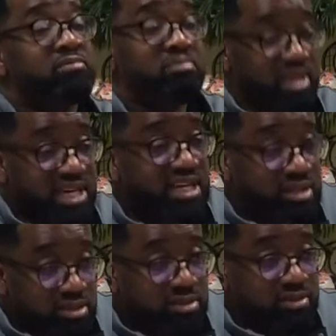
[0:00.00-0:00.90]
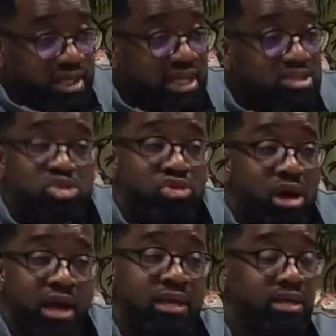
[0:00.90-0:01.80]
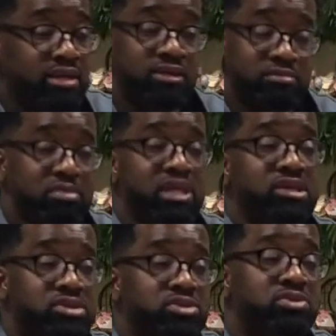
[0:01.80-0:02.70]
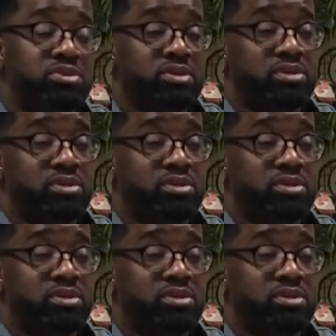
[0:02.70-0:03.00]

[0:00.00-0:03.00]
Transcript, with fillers: Men, kings cry. Men too.